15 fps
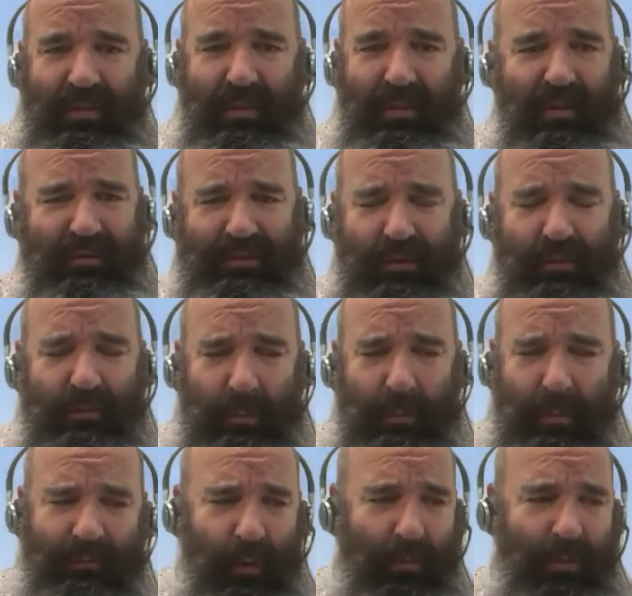there are a few
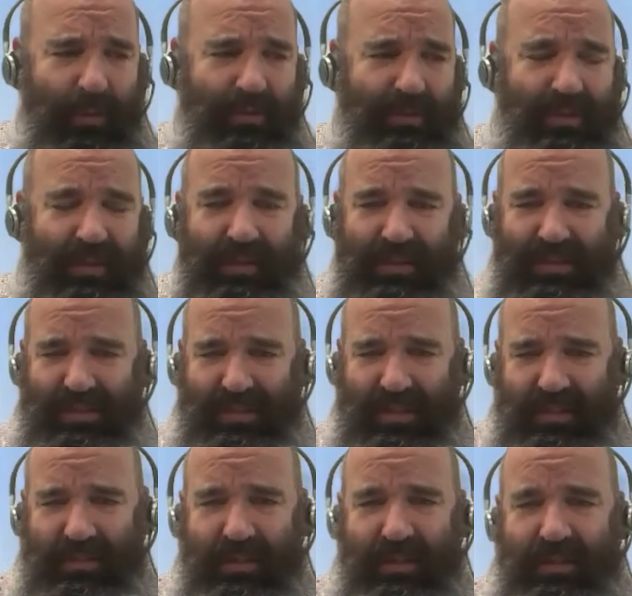performers in the
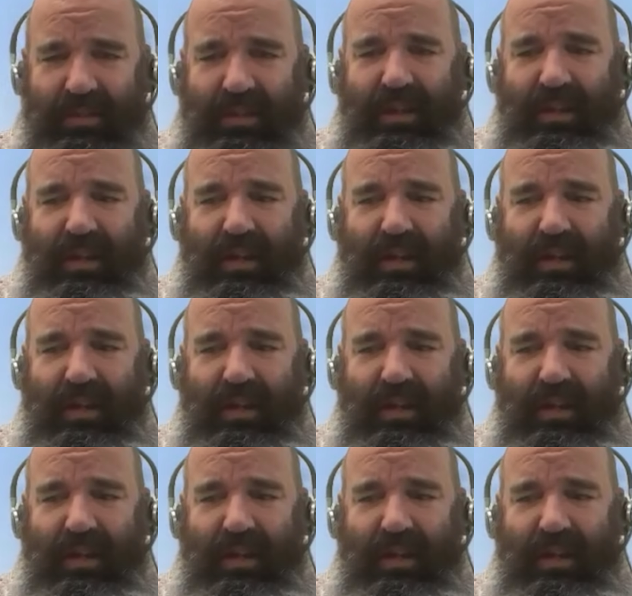center